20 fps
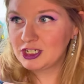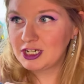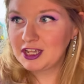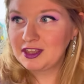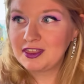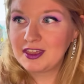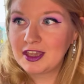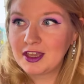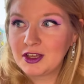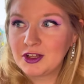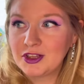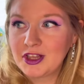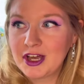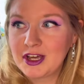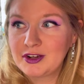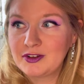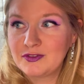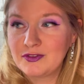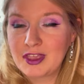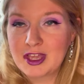I think a
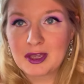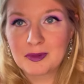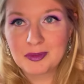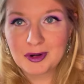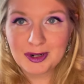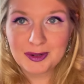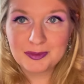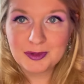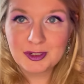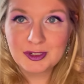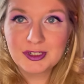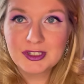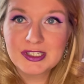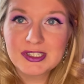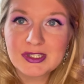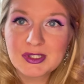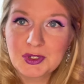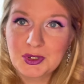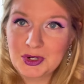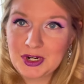lot of like
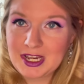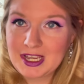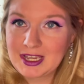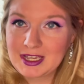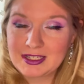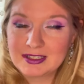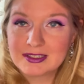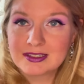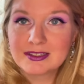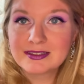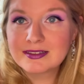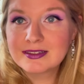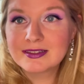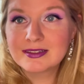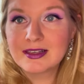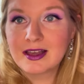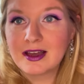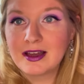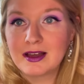purples, greens,